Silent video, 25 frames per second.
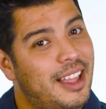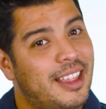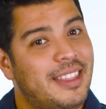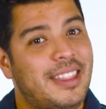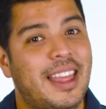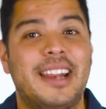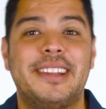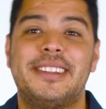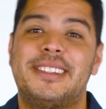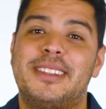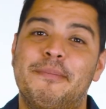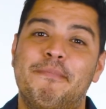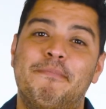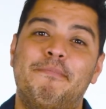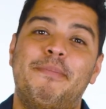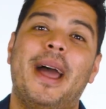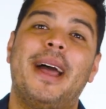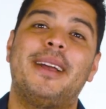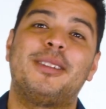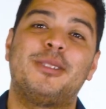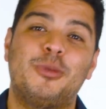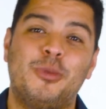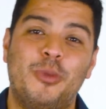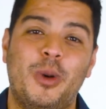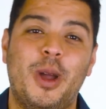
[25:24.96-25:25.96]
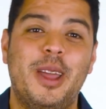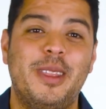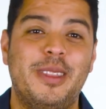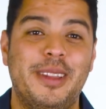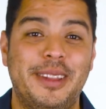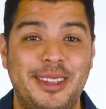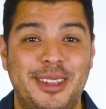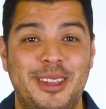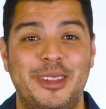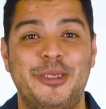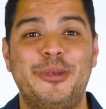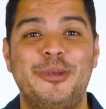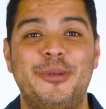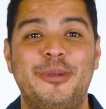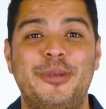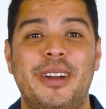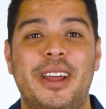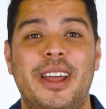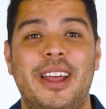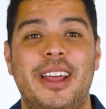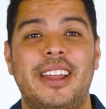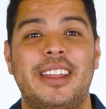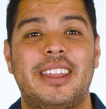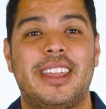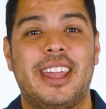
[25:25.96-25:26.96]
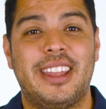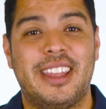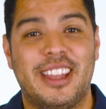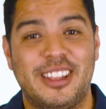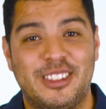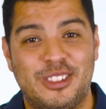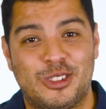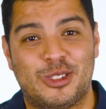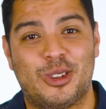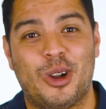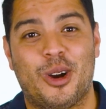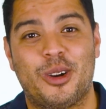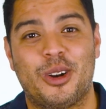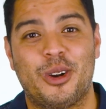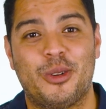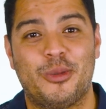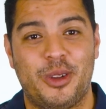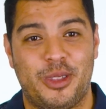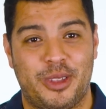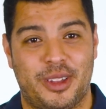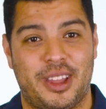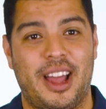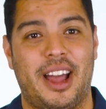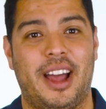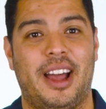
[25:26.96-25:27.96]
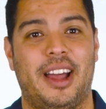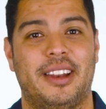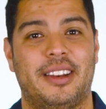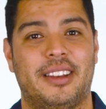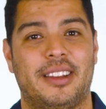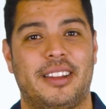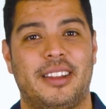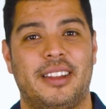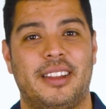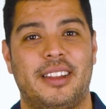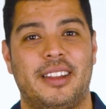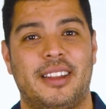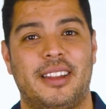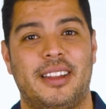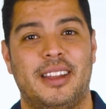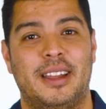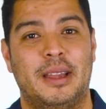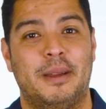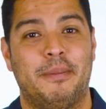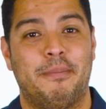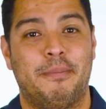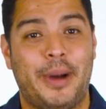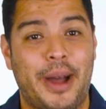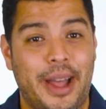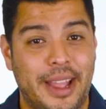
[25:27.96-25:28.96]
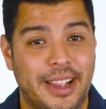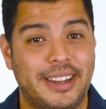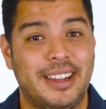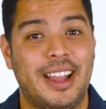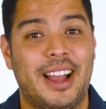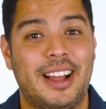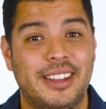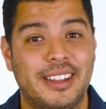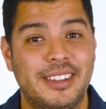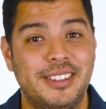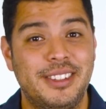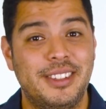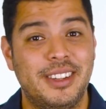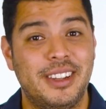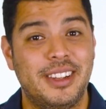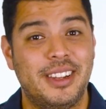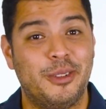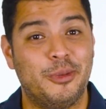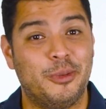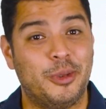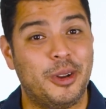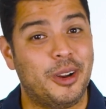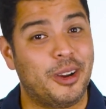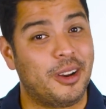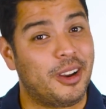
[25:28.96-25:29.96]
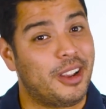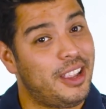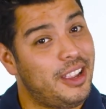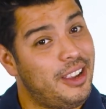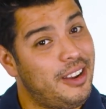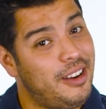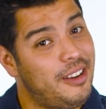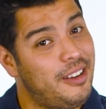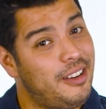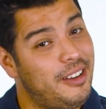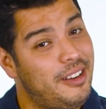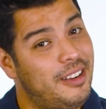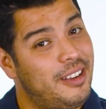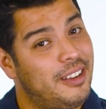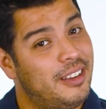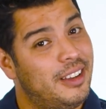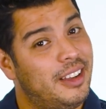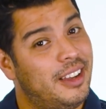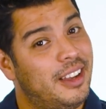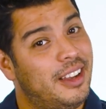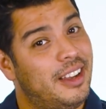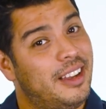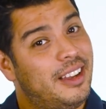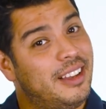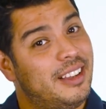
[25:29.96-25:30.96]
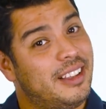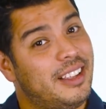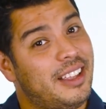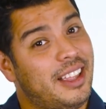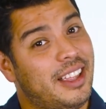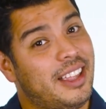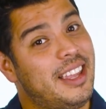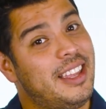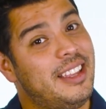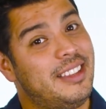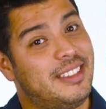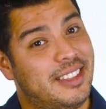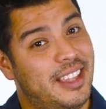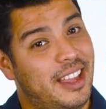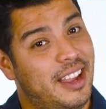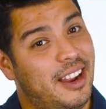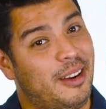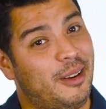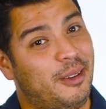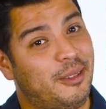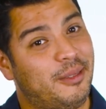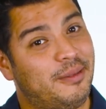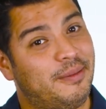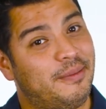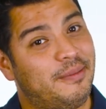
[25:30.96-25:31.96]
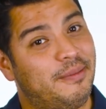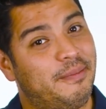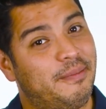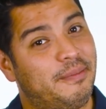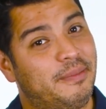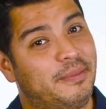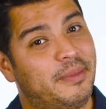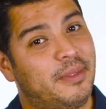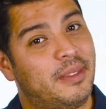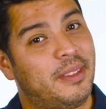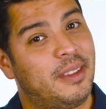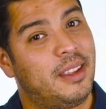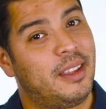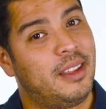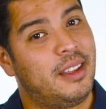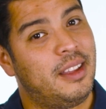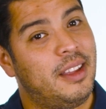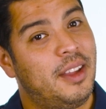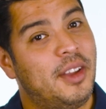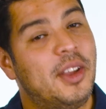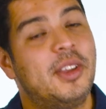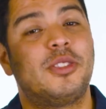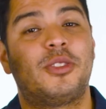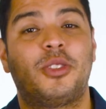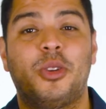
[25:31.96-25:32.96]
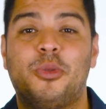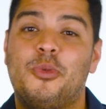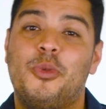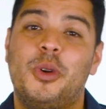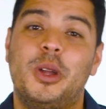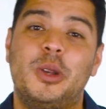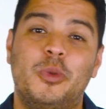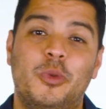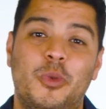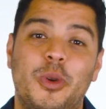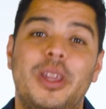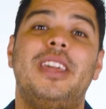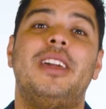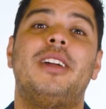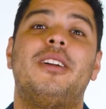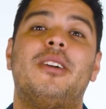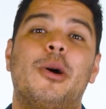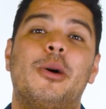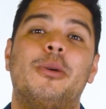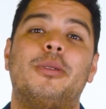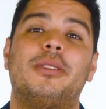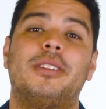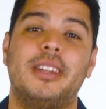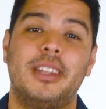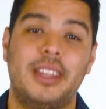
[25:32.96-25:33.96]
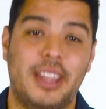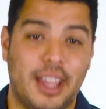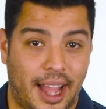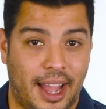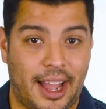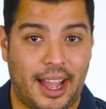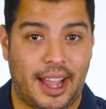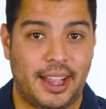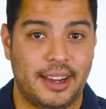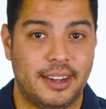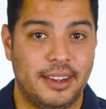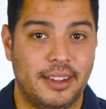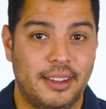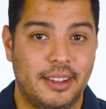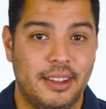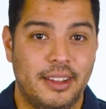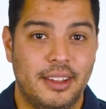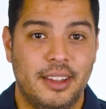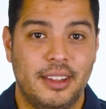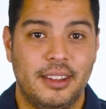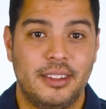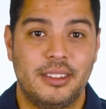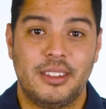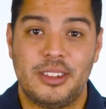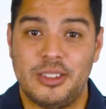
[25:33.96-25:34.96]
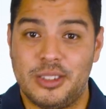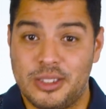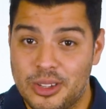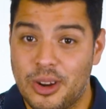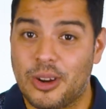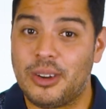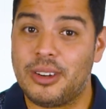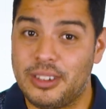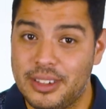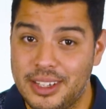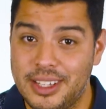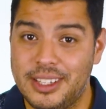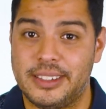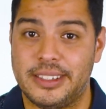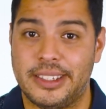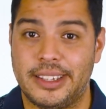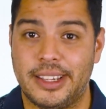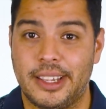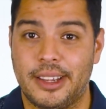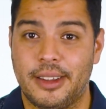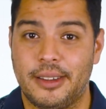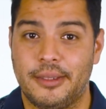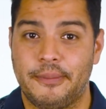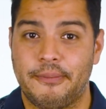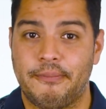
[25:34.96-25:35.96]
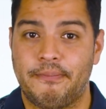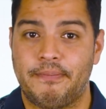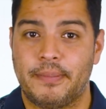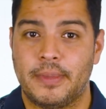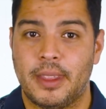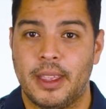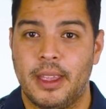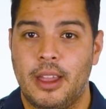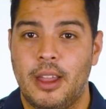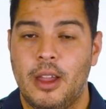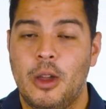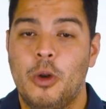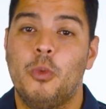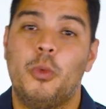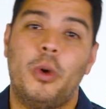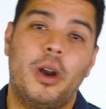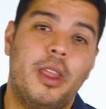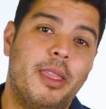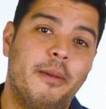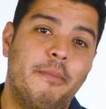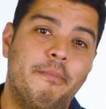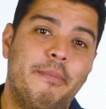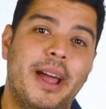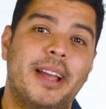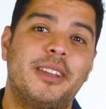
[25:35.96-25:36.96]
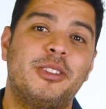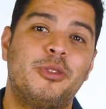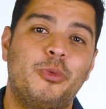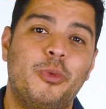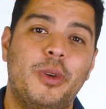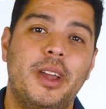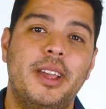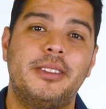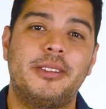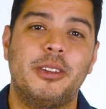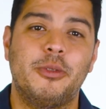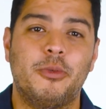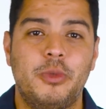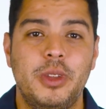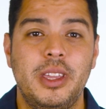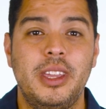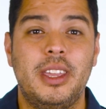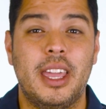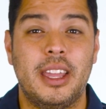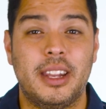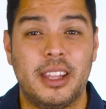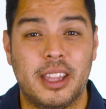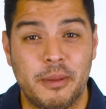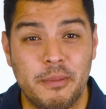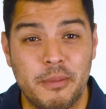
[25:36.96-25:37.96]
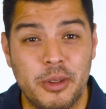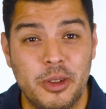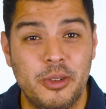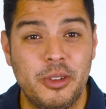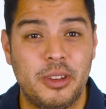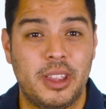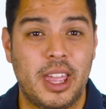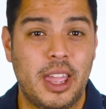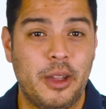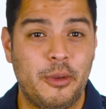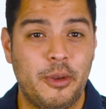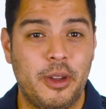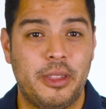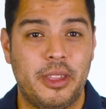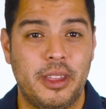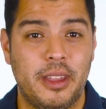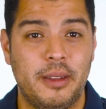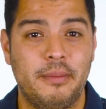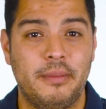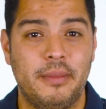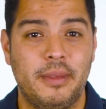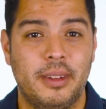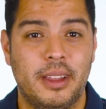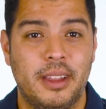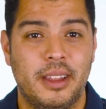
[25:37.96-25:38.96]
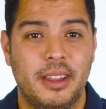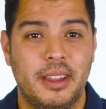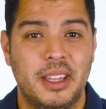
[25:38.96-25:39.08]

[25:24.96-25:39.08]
That is the best way that you can get started with God, by acknowledging we're here, He's there. So when we go to God to start listening, one of the best ways that we can communicate with Him